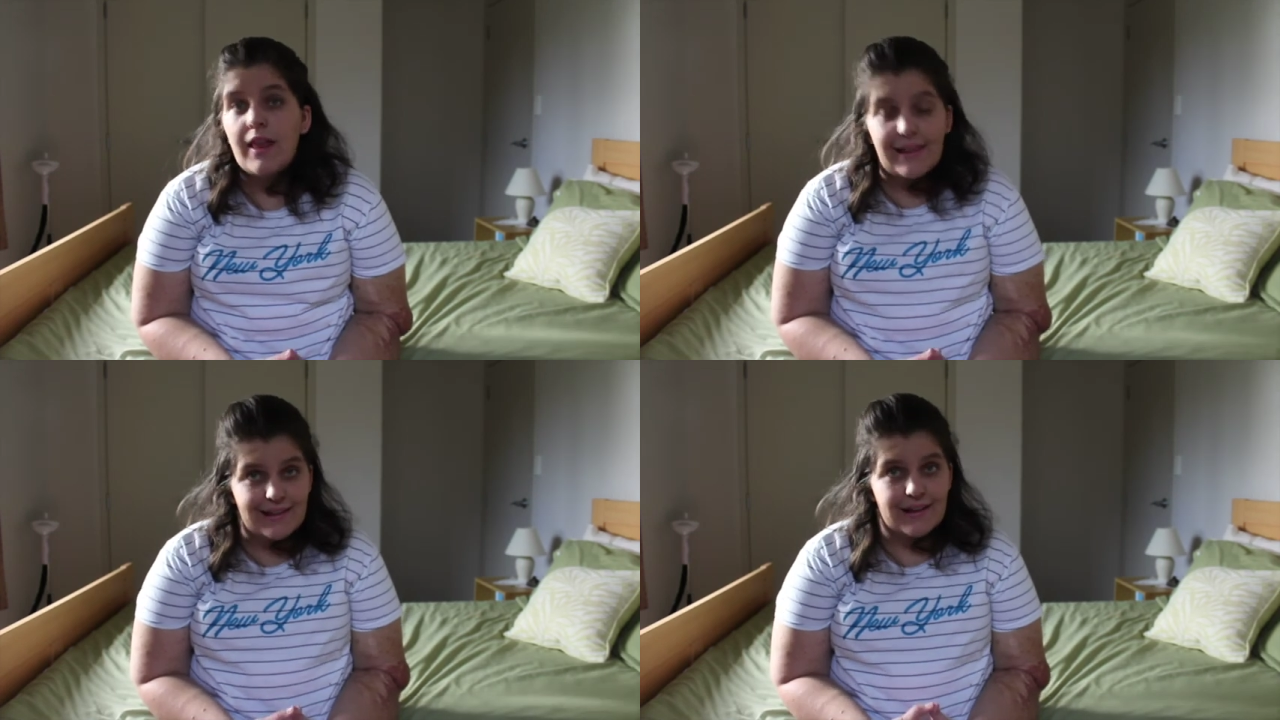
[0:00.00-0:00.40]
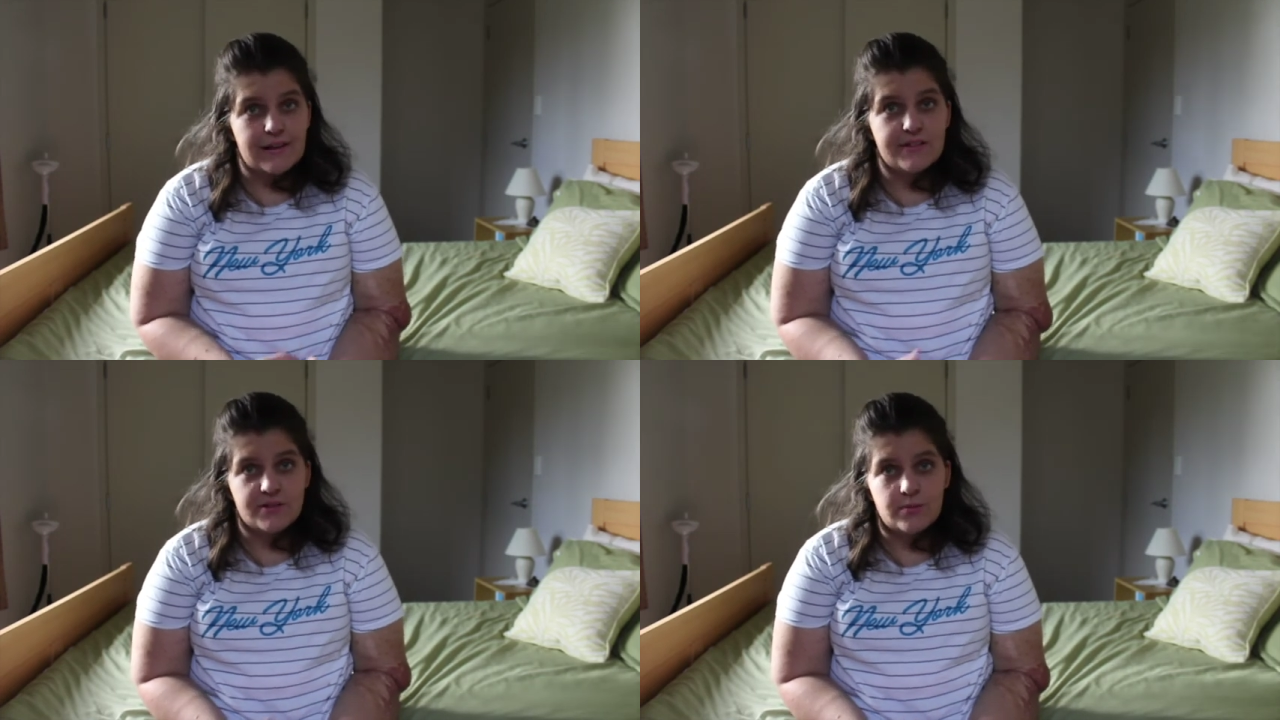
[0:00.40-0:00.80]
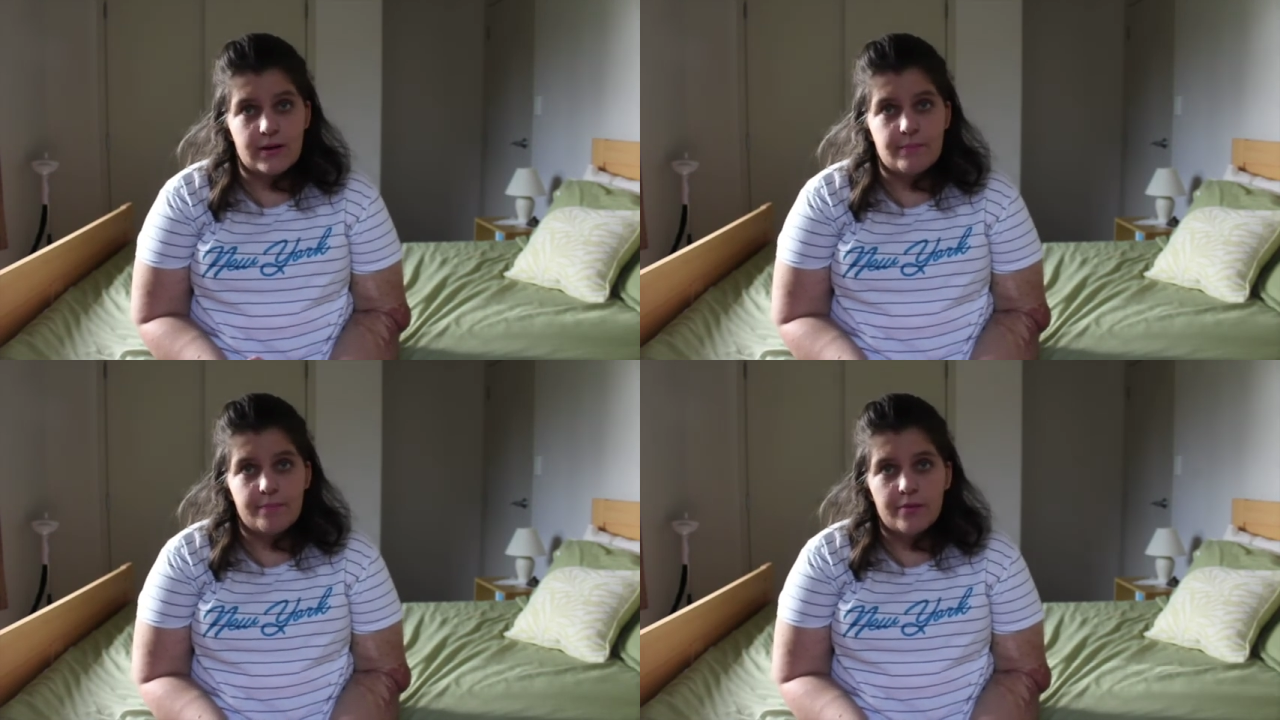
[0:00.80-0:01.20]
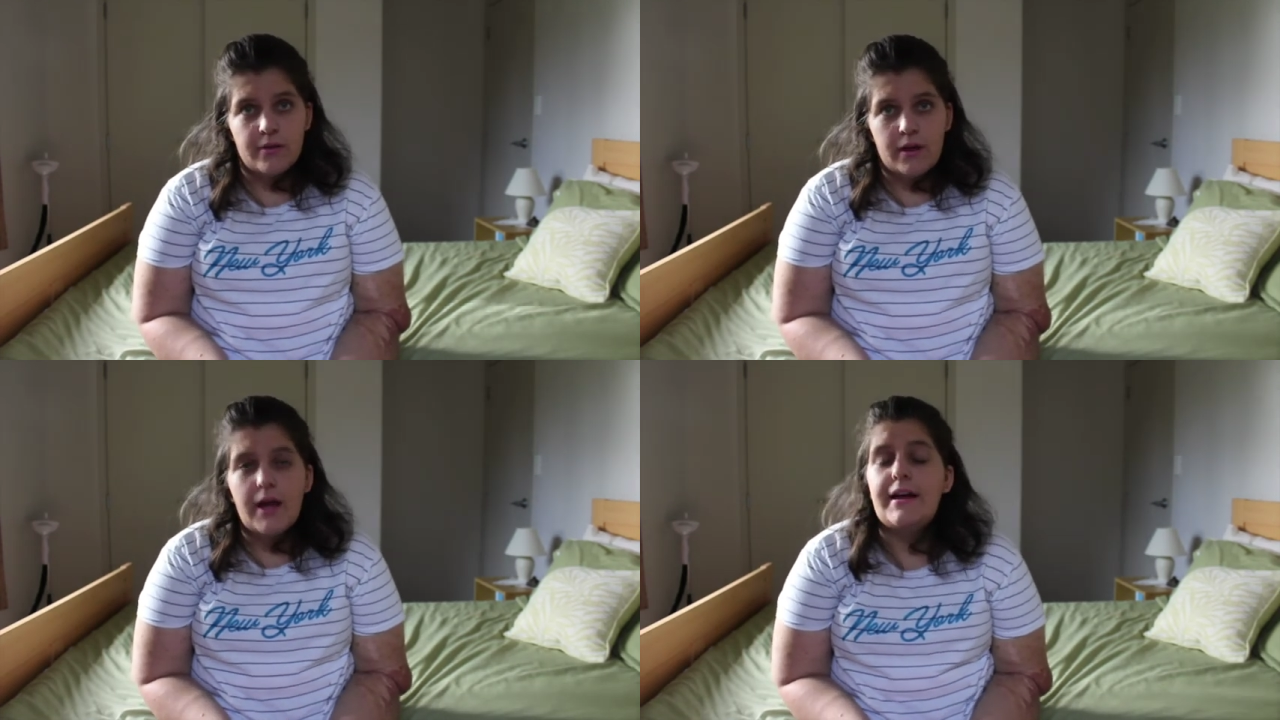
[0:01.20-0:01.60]
Like, I can swim,
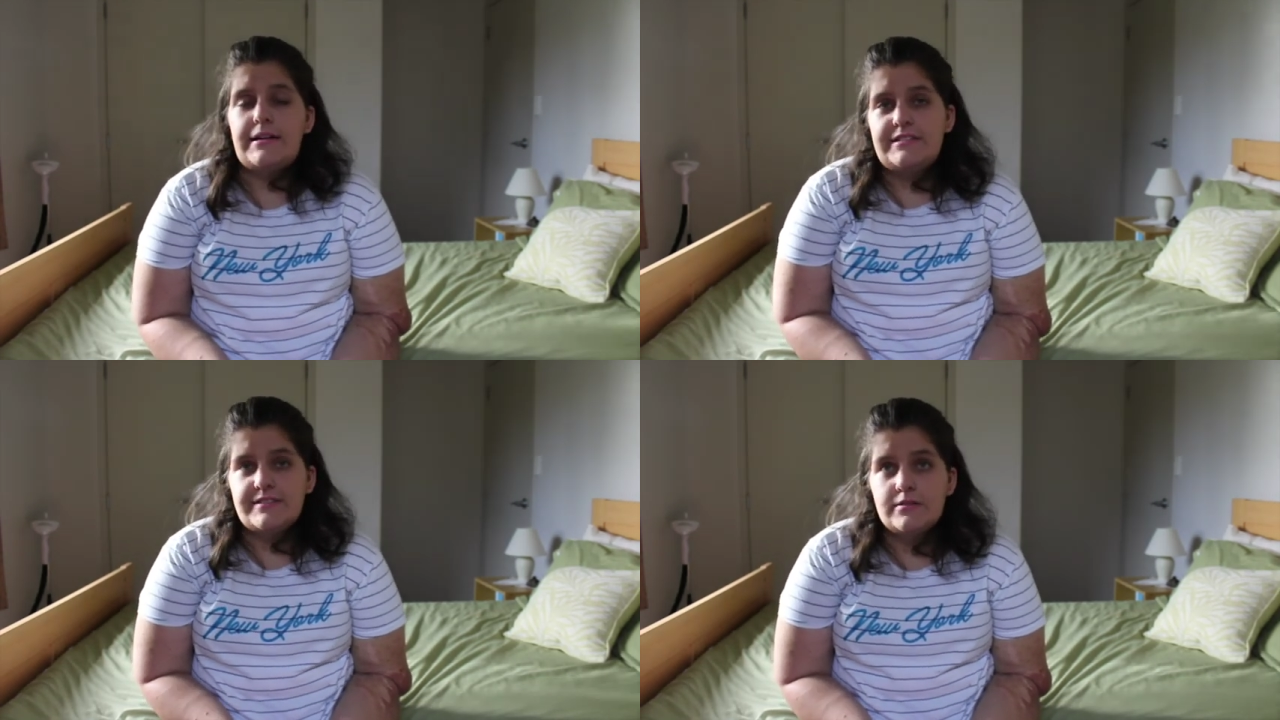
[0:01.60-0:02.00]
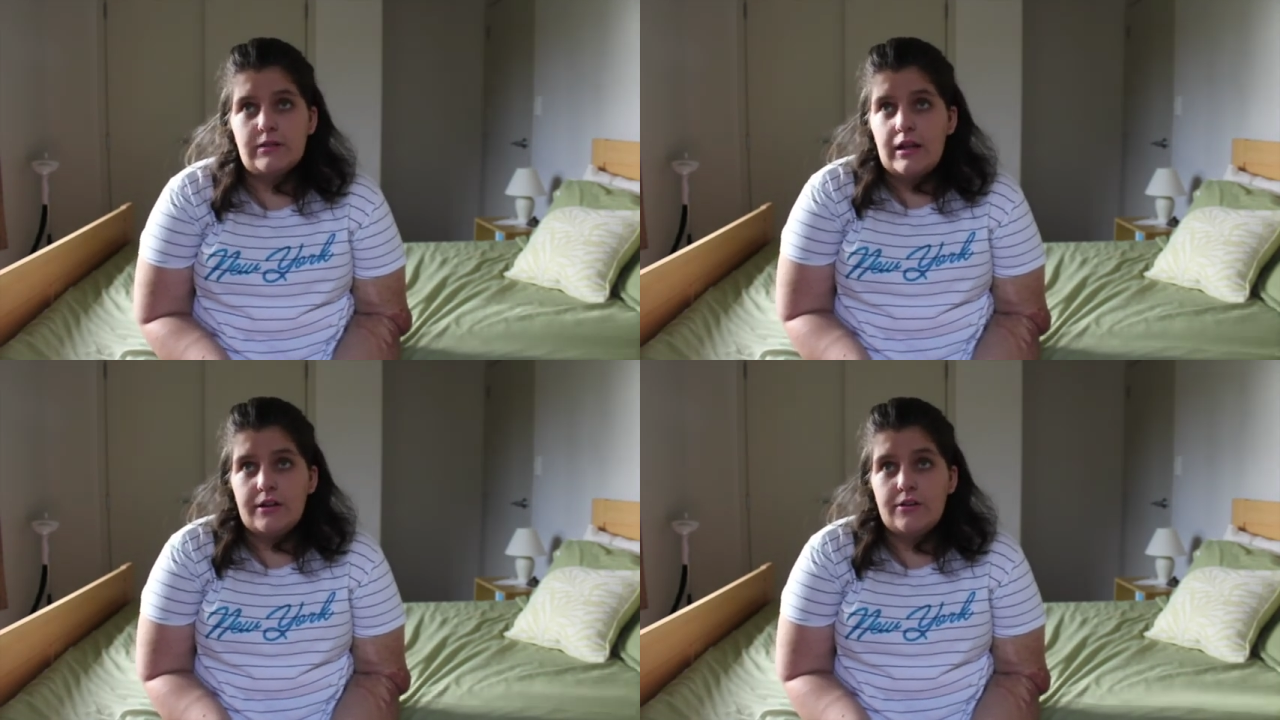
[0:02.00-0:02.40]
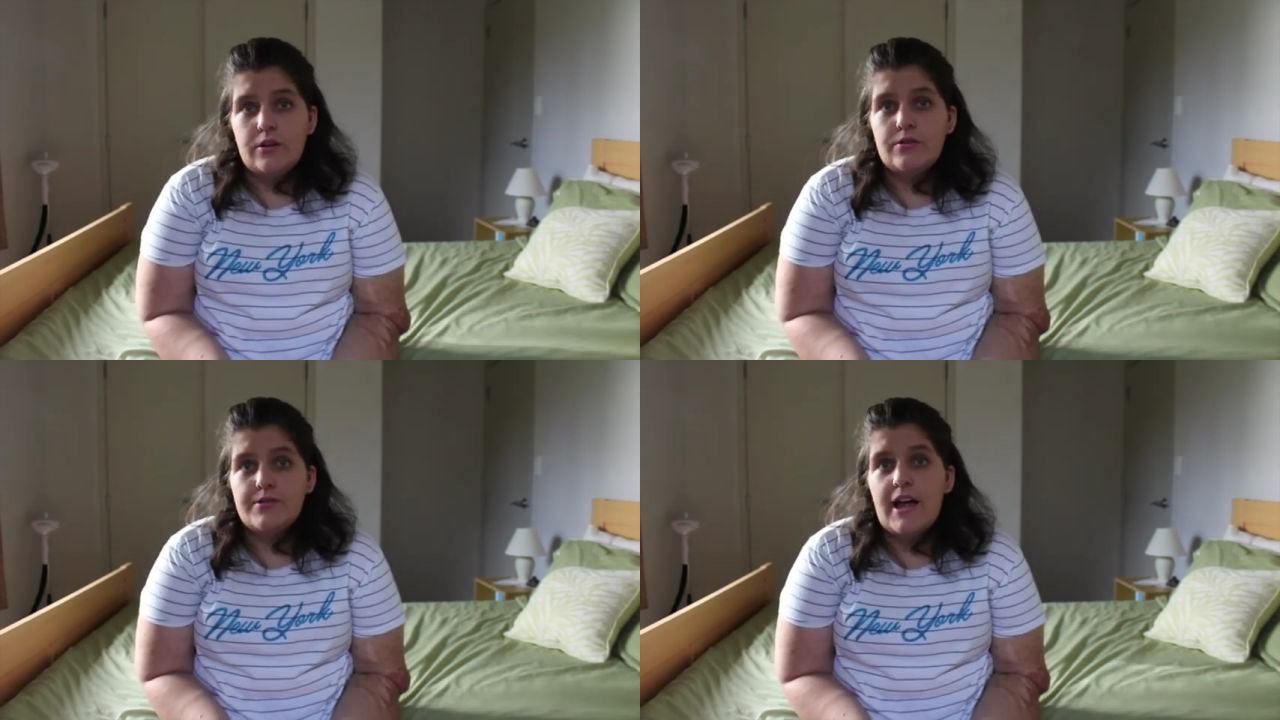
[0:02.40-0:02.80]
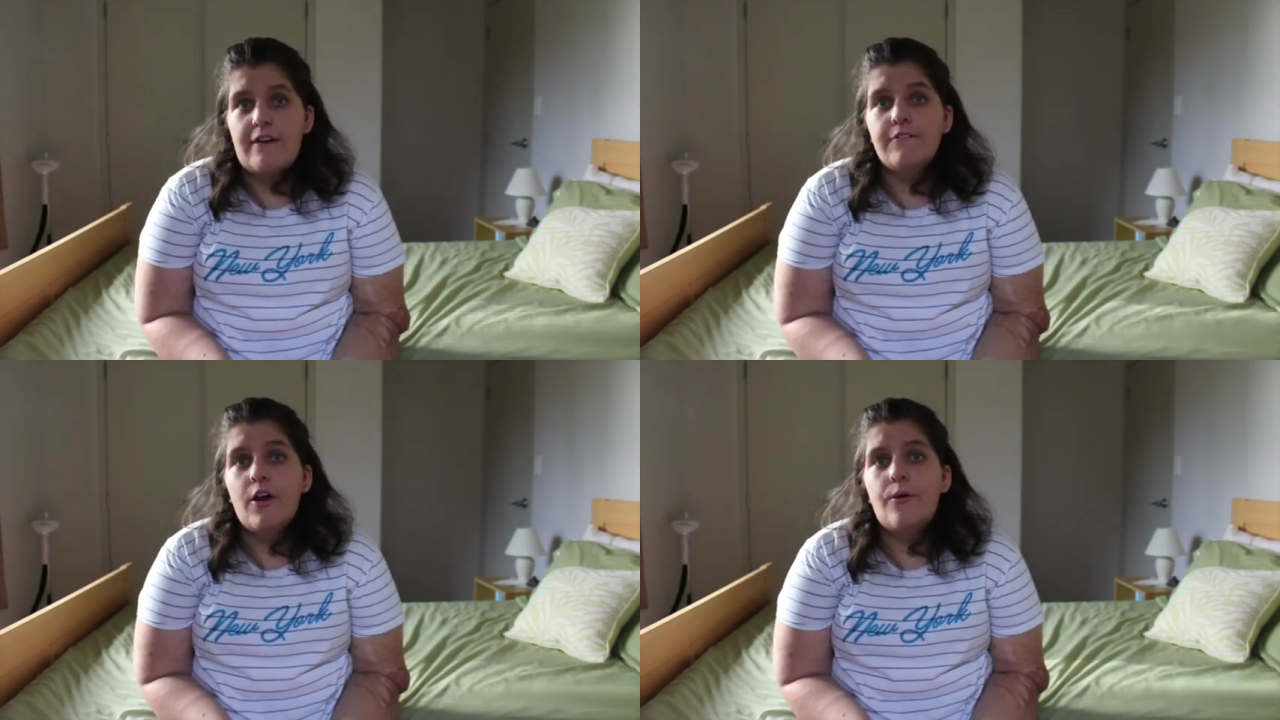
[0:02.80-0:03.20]
and I can, like, you know, stay
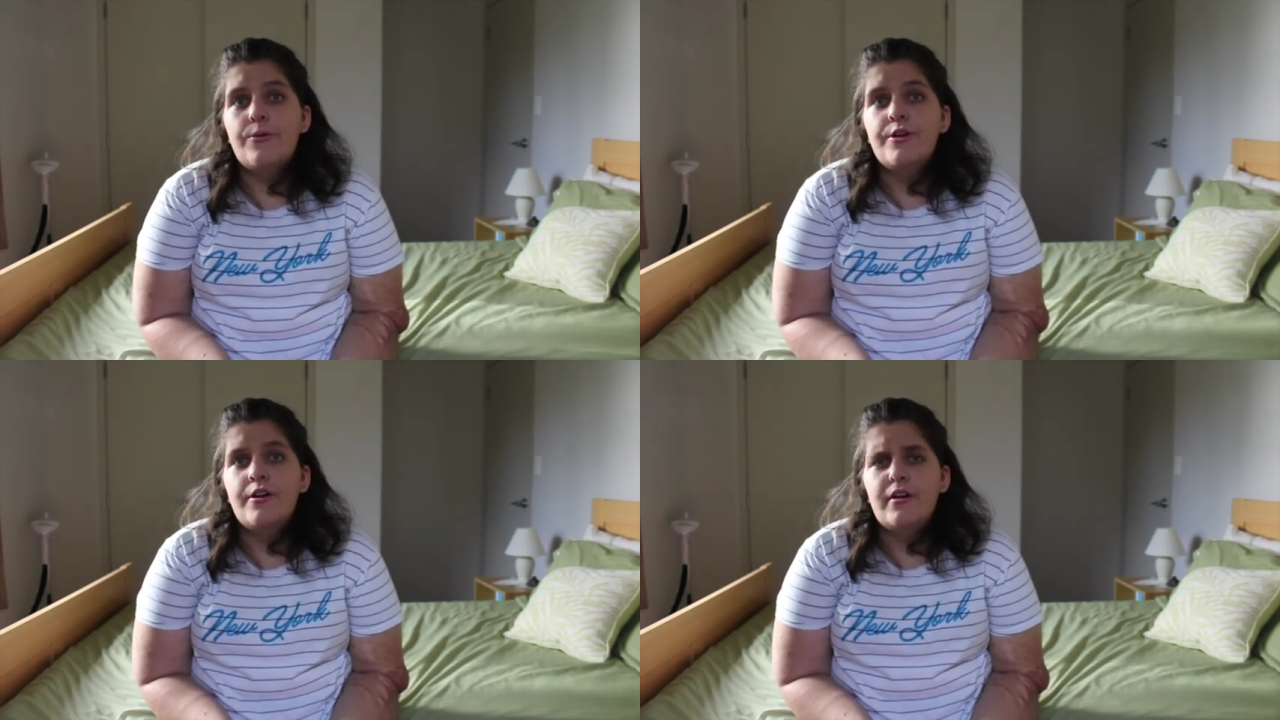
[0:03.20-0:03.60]
afloat.